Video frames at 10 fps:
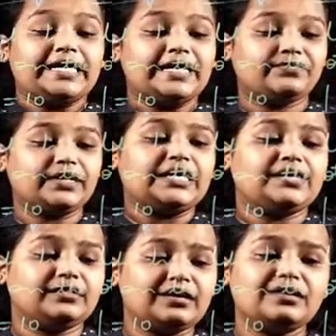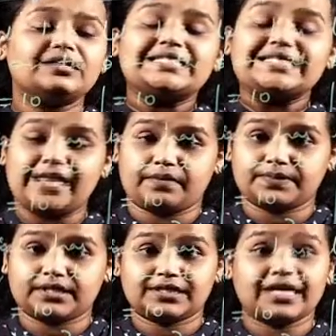Even in the
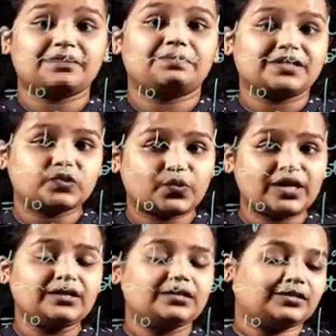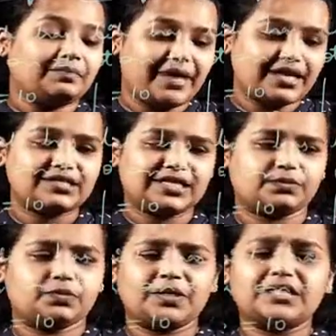steps, in between the many
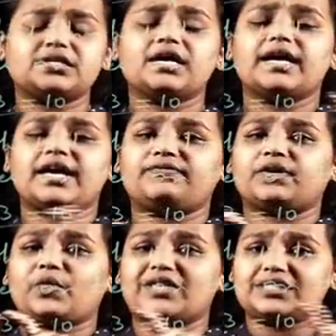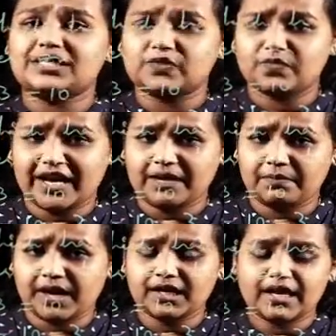steps, means if a question is very
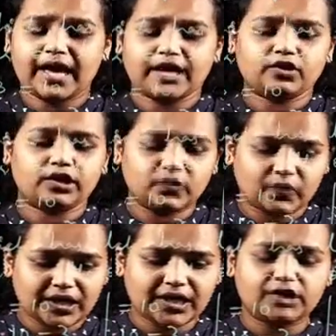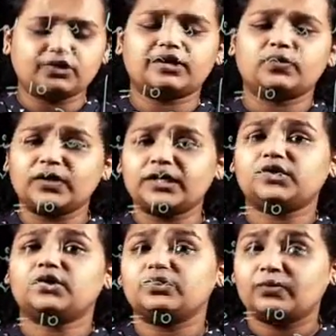big and you are doing it,
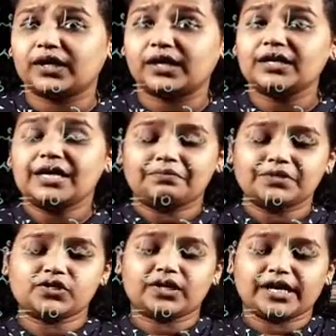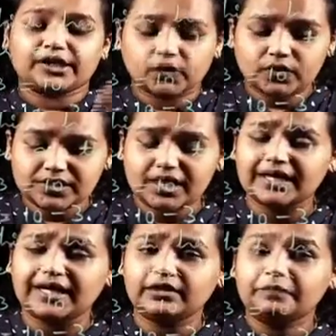means you are reducing
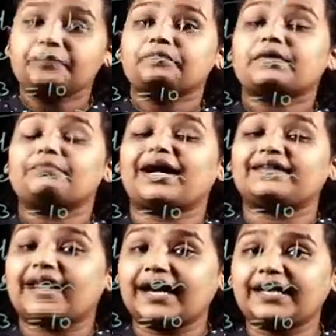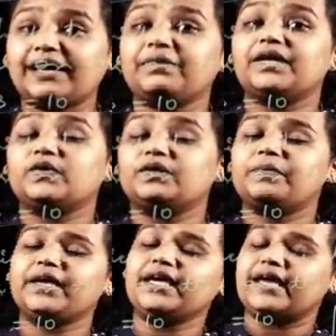it, by that time it will
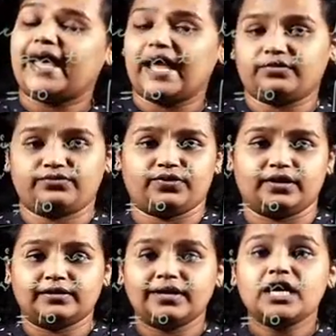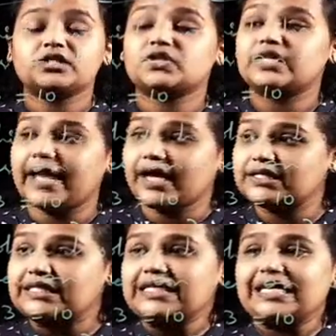be helpful. So,
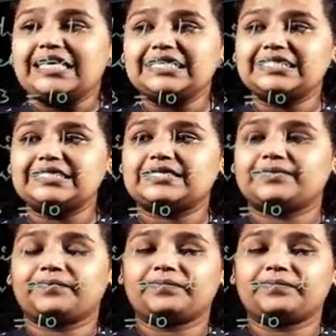next is,